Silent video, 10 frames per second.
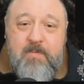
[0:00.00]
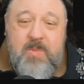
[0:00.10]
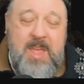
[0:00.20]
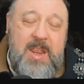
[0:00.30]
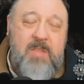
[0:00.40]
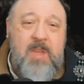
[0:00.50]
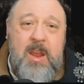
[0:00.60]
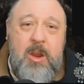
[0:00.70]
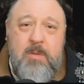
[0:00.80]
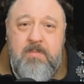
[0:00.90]
Getting
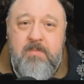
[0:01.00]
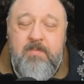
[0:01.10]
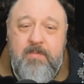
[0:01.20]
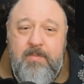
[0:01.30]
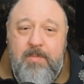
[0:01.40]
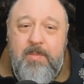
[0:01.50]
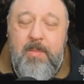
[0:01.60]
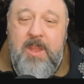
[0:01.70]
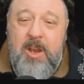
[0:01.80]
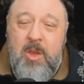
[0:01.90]
there,
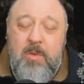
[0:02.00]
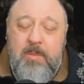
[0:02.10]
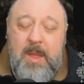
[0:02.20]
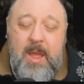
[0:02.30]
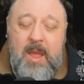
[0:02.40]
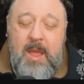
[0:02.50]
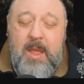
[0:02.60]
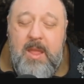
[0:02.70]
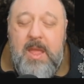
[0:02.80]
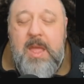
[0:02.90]
you know,
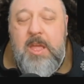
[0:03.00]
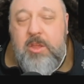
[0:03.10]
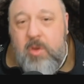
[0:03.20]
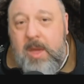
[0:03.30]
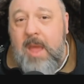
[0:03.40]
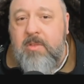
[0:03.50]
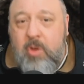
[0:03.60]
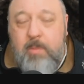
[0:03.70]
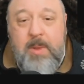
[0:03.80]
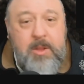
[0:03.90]
you guys
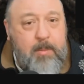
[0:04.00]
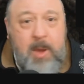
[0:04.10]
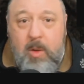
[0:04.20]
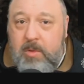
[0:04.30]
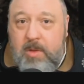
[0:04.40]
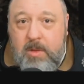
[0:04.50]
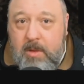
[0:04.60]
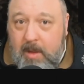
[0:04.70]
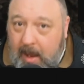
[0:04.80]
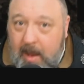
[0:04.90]
could build a boat.
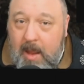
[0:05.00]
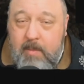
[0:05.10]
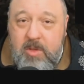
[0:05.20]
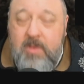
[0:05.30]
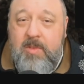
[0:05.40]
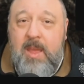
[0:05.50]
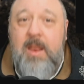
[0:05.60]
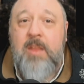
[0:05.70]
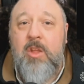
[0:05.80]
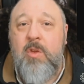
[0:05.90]
I'm just saying,
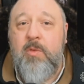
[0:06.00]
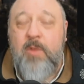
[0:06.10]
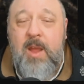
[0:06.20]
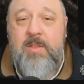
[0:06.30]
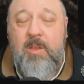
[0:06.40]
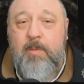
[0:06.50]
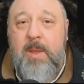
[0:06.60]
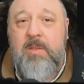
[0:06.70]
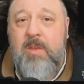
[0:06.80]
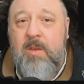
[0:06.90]
I know the flight's
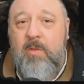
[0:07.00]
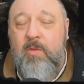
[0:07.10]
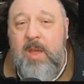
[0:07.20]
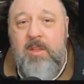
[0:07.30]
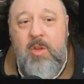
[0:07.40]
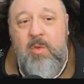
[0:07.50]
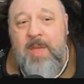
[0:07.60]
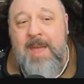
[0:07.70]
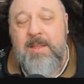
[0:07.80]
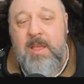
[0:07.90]
expensive. I know
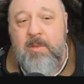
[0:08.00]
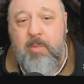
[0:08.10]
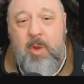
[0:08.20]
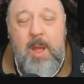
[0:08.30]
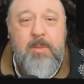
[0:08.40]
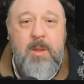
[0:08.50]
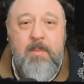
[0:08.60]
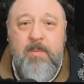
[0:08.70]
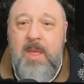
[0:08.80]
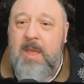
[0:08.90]
that is a
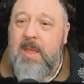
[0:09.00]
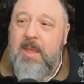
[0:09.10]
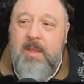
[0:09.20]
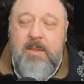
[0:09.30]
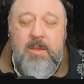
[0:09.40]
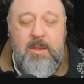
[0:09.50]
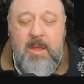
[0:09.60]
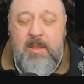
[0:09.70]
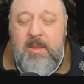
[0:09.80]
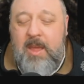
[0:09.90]
problem.
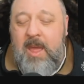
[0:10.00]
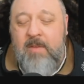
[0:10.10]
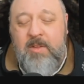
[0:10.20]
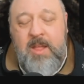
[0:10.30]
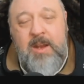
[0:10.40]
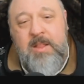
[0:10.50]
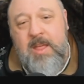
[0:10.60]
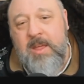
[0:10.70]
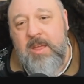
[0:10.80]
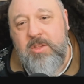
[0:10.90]
Yeah, and you have a lot of
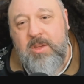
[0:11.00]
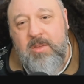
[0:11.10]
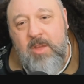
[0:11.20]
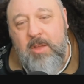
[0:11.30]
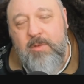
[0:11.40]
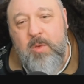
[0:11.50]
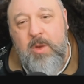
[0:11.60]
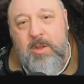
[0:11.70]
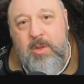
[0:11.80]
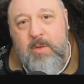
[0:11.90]
luggage because all of you
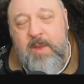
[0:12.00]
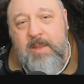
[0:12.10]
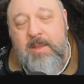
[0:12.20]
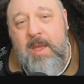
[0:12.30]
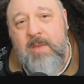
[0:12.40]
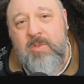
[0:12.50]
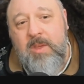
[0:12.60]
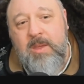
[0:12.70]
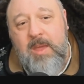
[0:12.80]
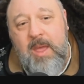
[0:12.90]
want to look
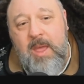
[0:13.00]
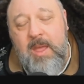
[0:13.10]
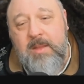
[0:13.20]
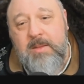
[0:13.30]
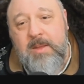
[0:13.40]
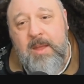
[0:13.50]
fantastic. And